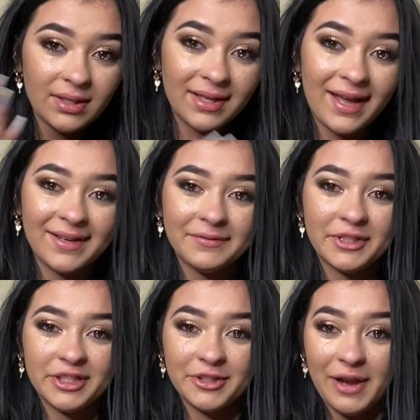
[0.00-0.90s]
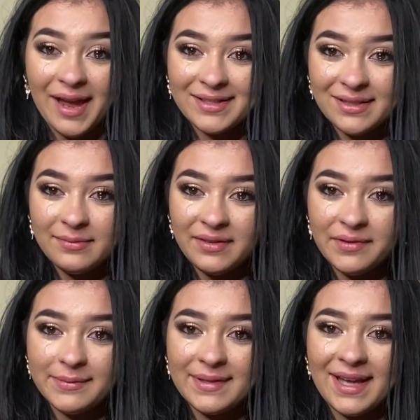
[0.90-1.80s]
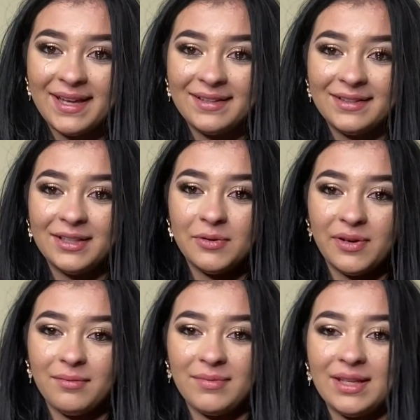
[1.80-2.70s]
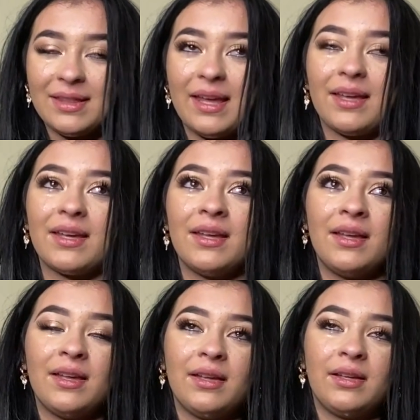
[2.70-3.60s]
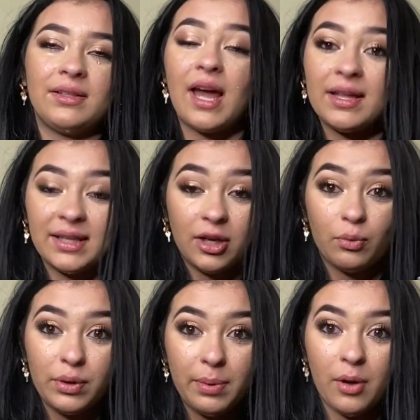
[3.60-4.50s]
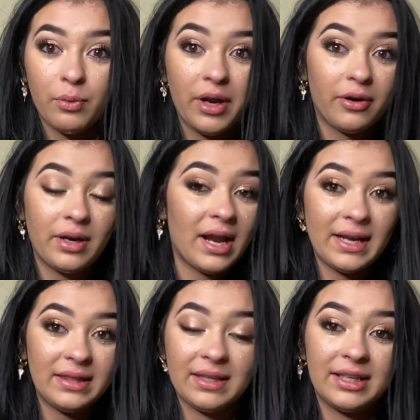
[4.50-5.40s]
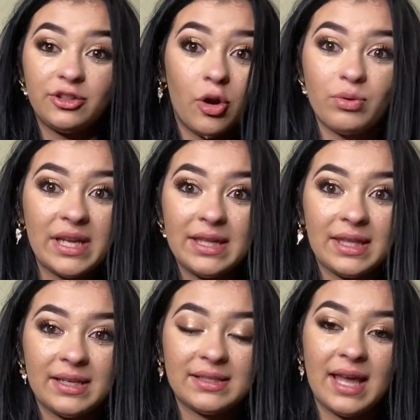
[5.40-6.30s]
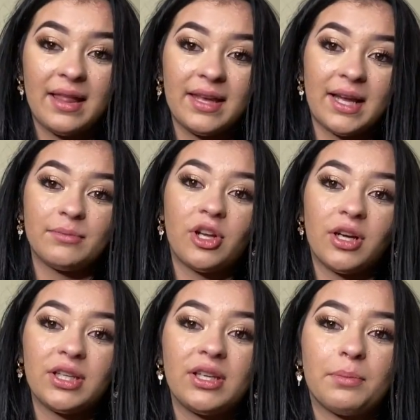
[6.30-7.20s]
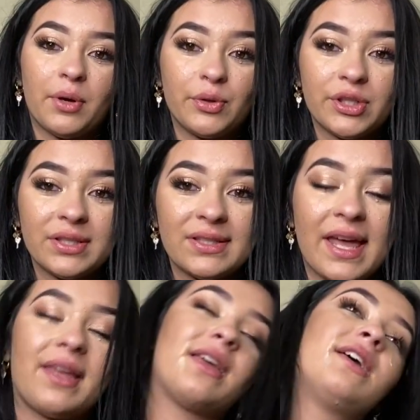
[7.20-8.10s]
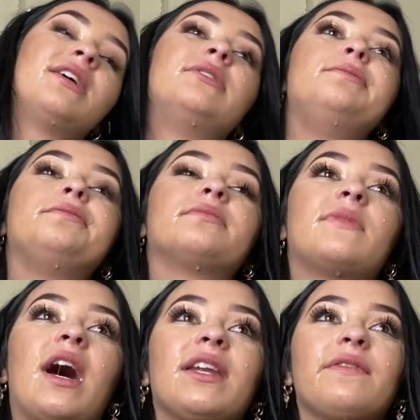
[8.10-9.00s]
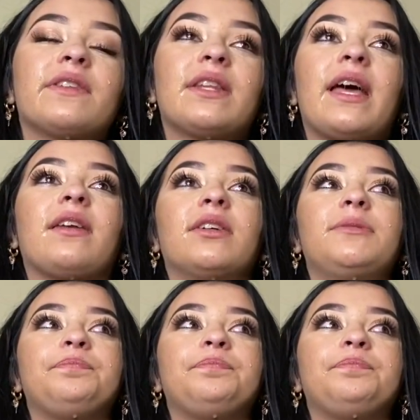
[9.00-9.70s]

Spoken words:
kind of distracted me from that, you know what I mean? Like, not in, like, a rebound way or anything, like, don't take that as that. Like, I'm talking about just, like, not even, like,